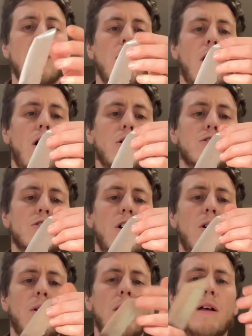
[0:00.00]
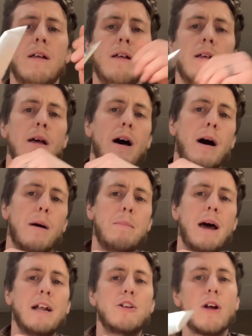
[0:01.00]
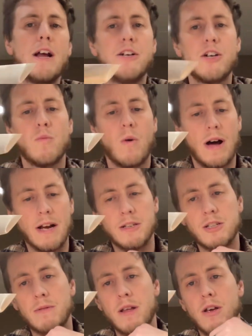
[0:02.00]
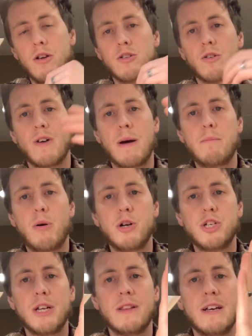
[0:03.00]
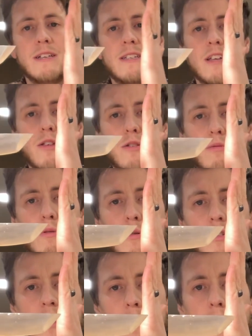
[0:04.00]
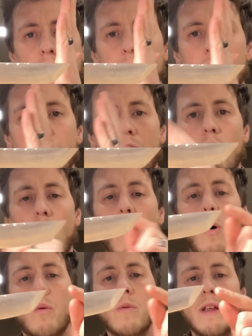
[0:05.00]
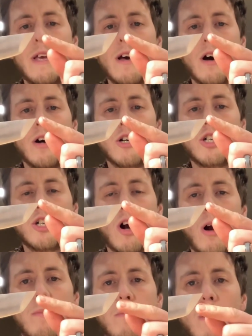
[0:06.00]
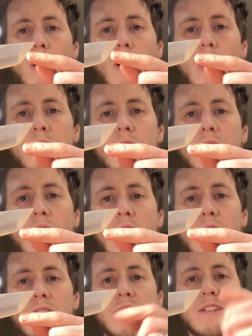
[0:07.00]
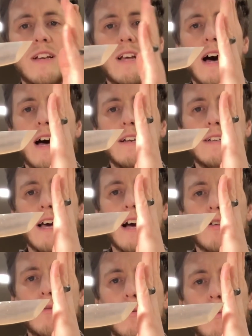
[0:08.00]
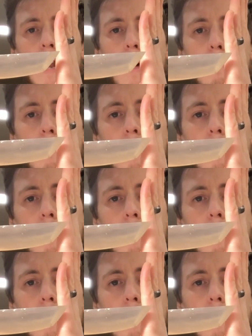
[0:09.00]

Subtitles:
Also, penetration-wise, so if I'm pushing this through something, only a sharp part of the knife is in contact with what I'm